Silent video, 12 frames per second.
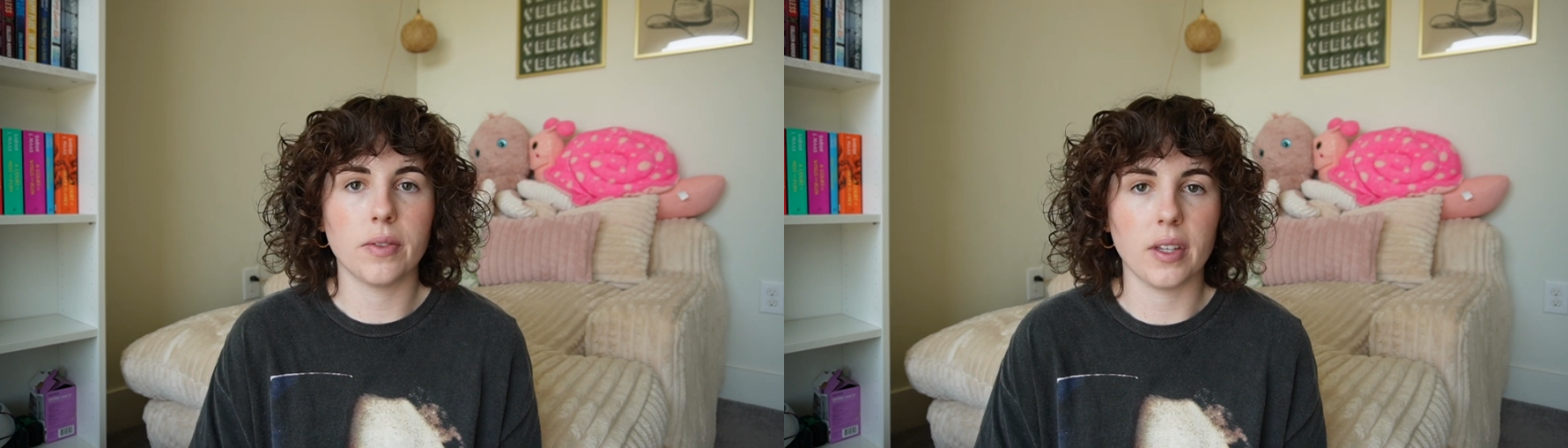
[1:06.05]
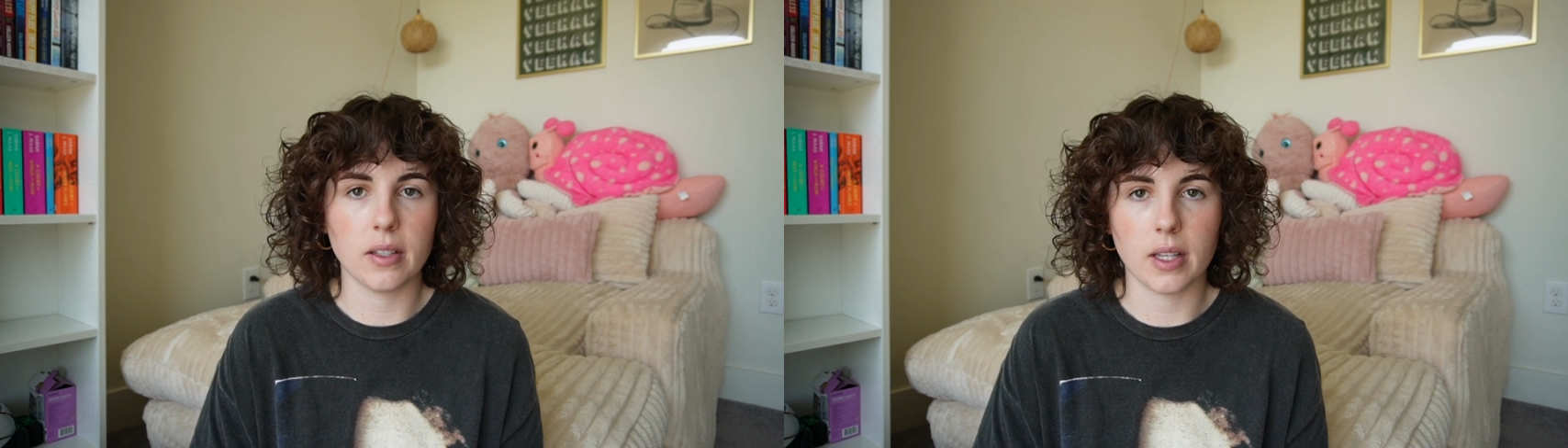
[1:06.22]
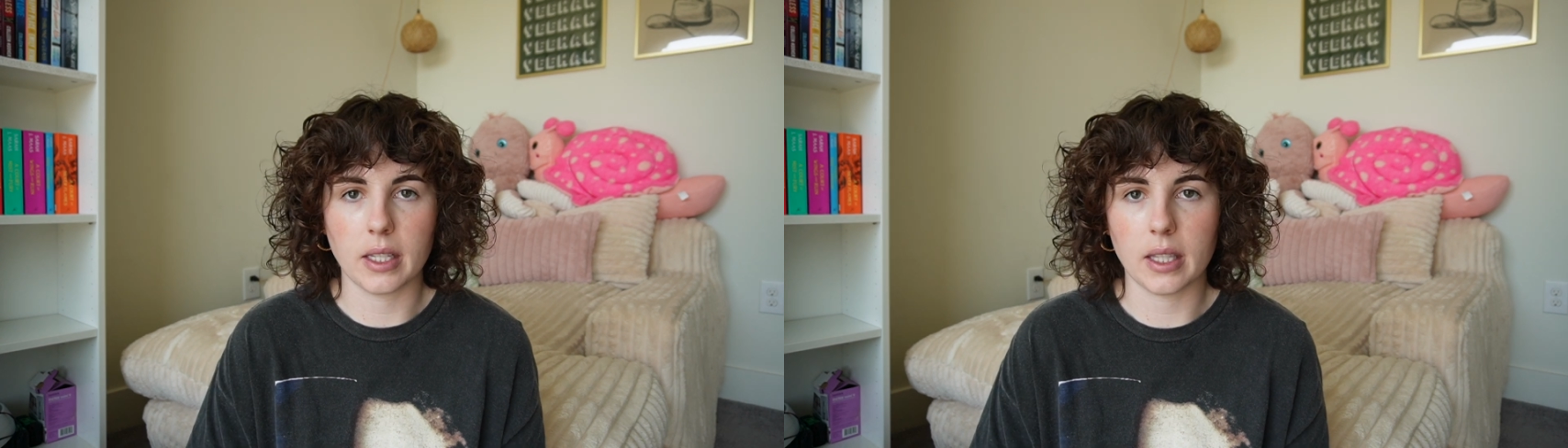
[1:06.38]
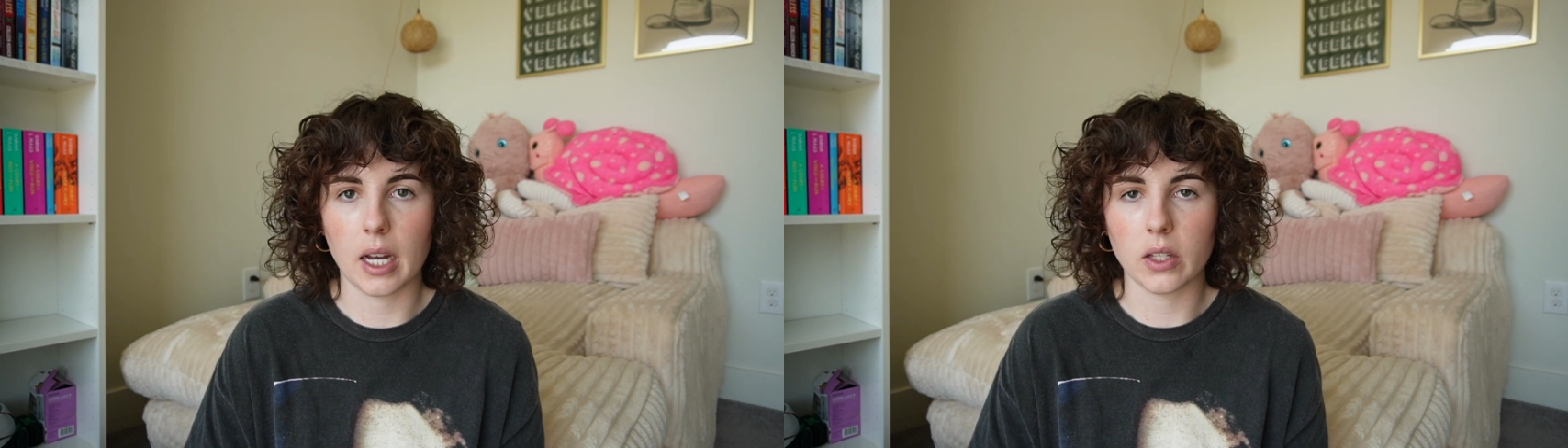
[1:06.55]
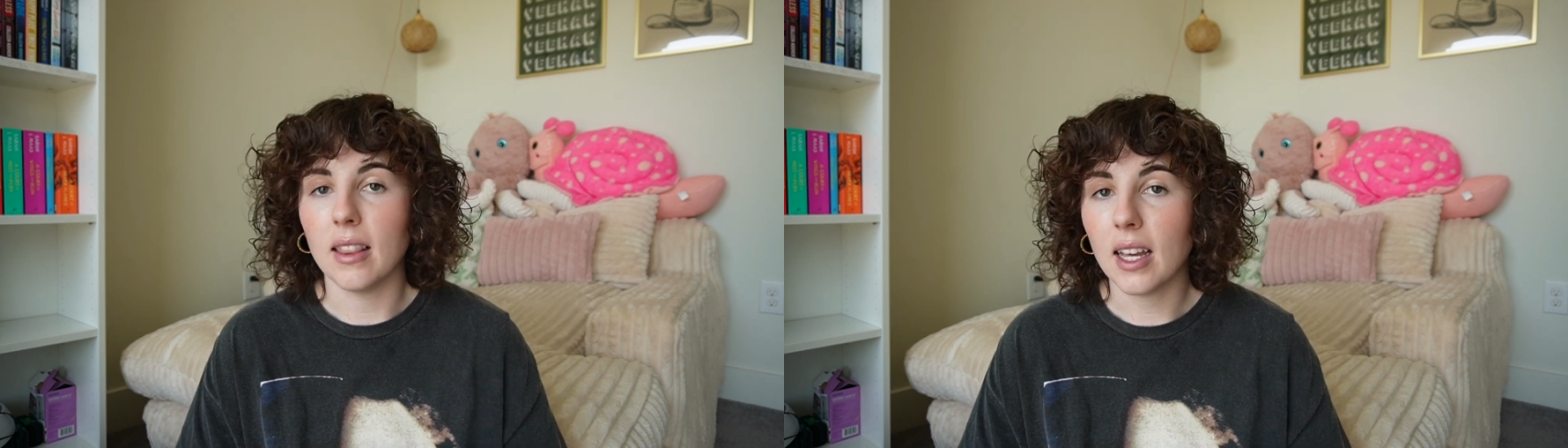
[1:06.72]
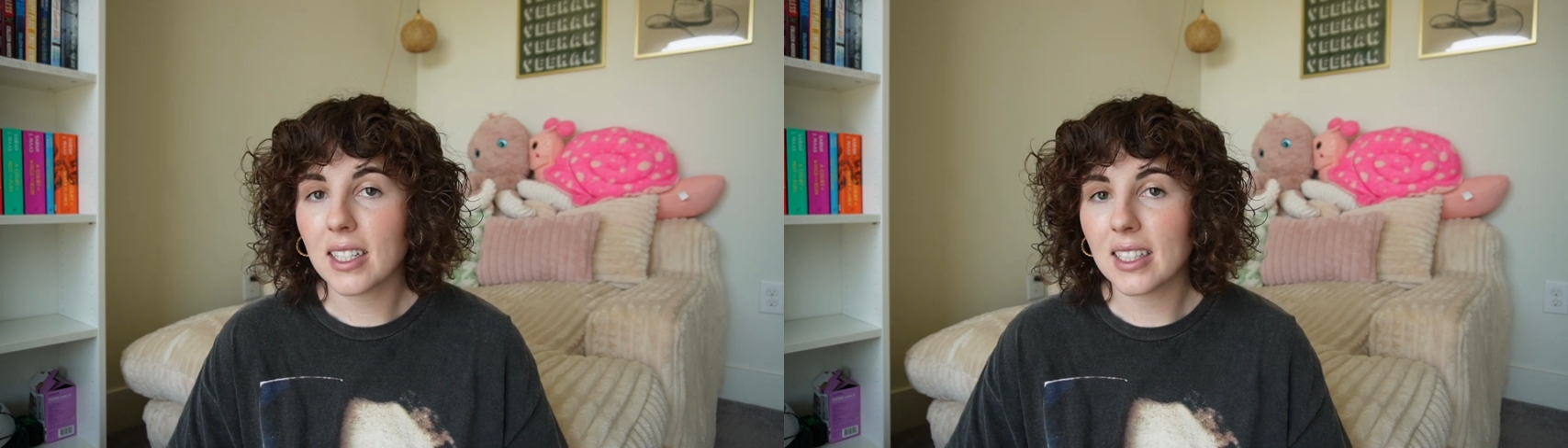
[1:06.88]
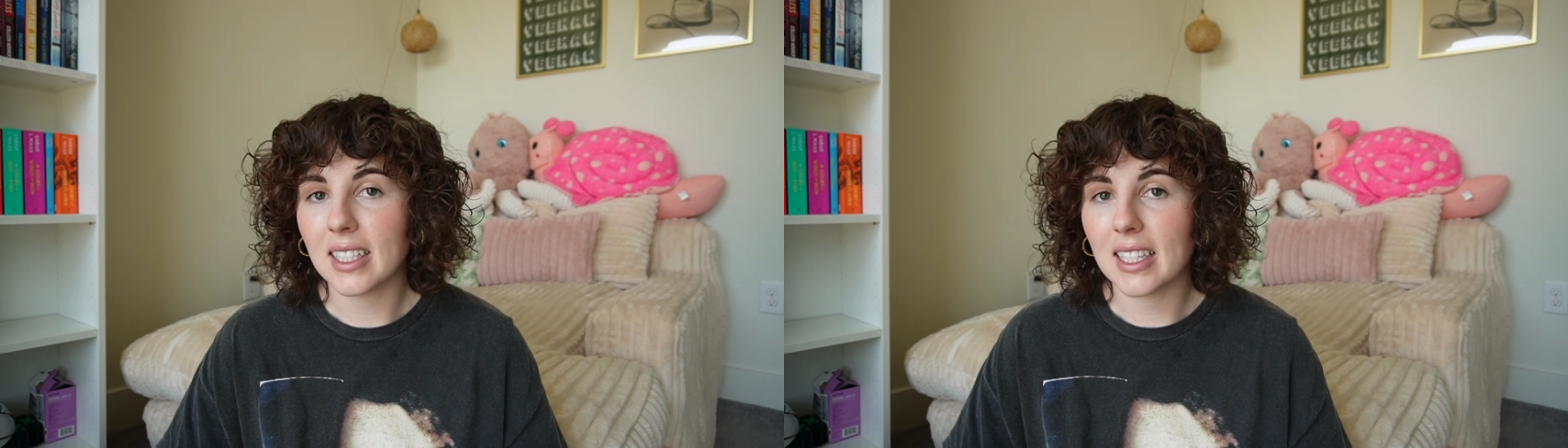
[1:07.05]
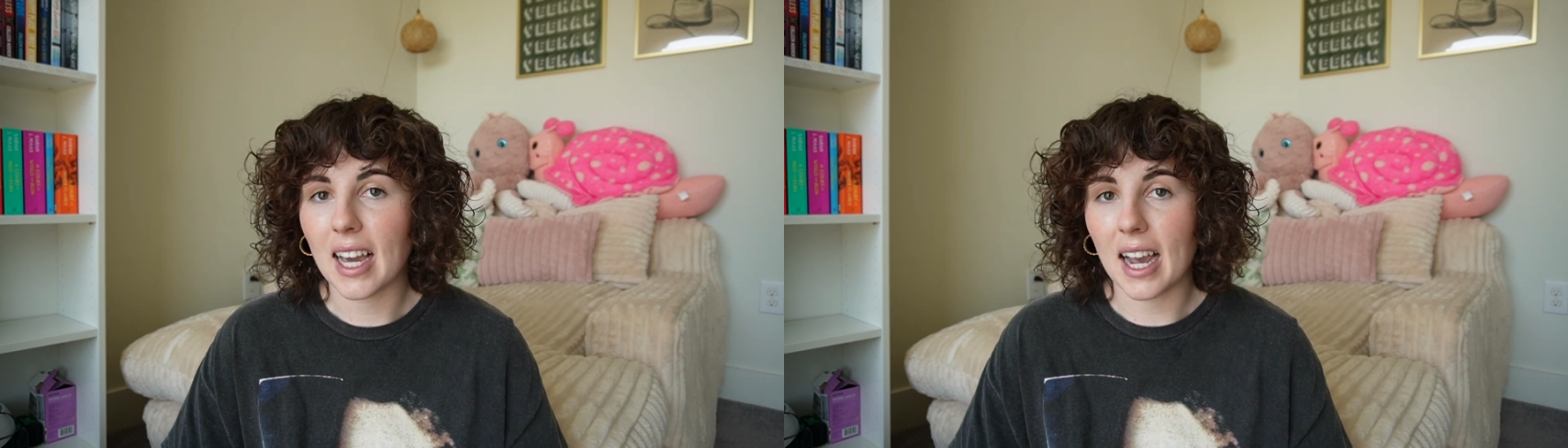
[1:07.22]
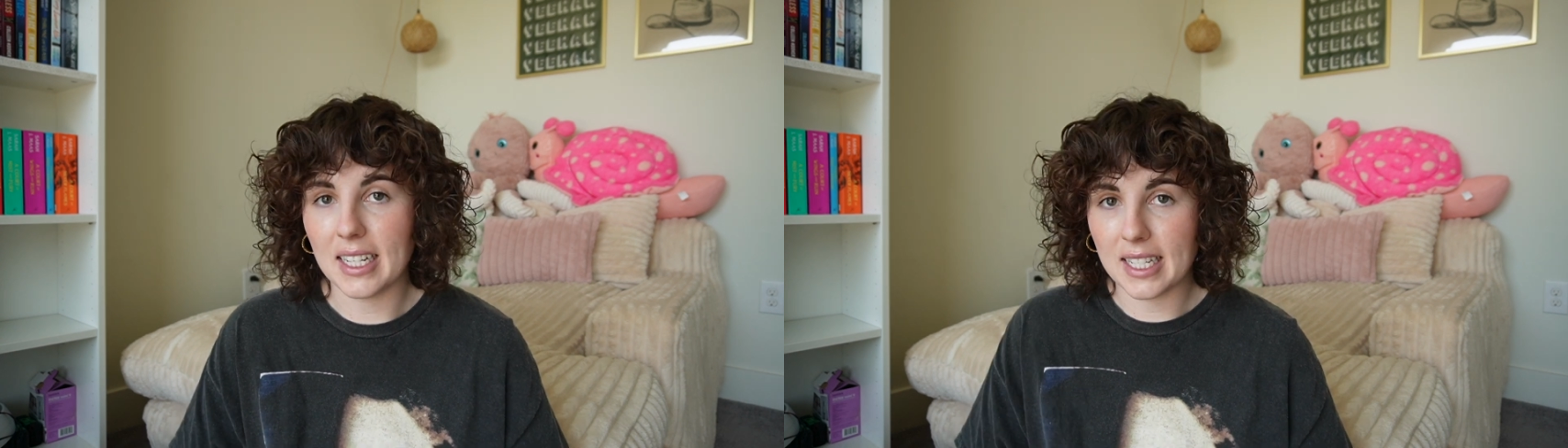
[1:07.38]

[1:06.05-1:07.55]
things like that. Luckily I